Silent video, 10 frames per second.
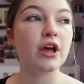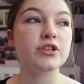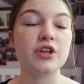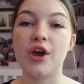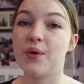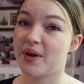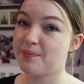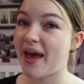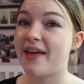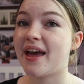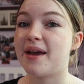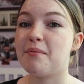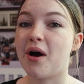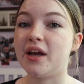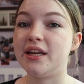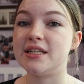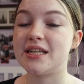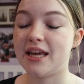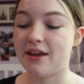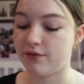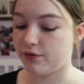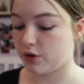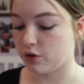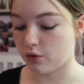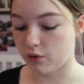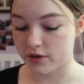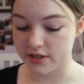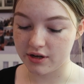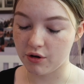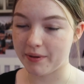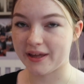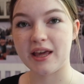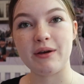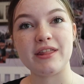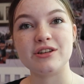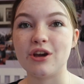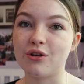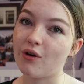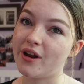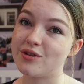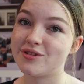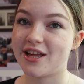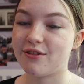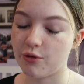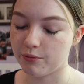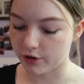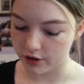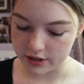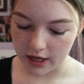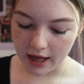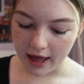So bear that in mind if you're still picking whether to go college or sixth form route.